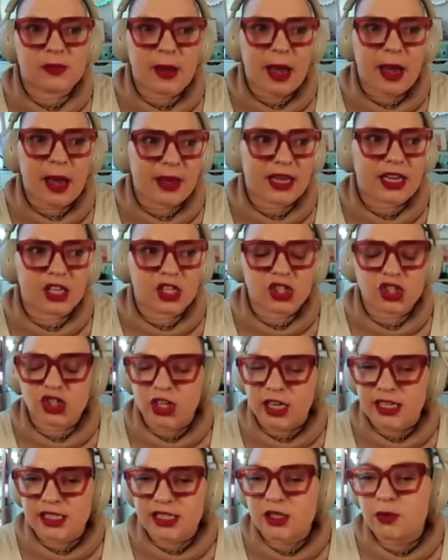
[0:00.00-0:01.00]
mapping, and
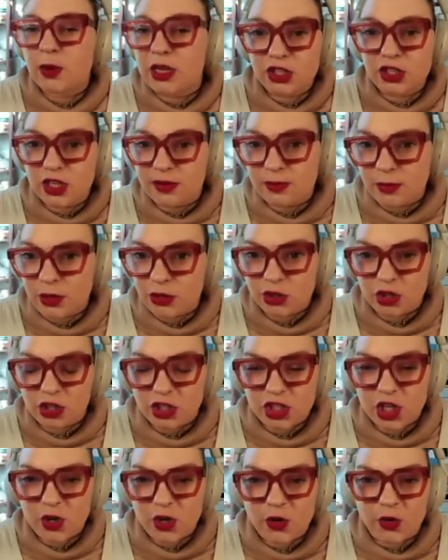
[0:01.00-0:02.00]
constraints, as well as emotional
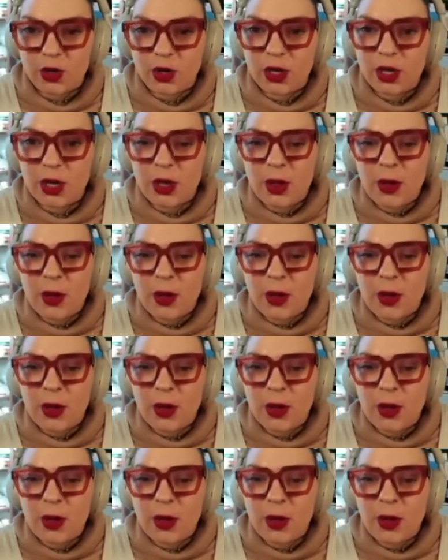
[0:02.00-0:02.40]
tone.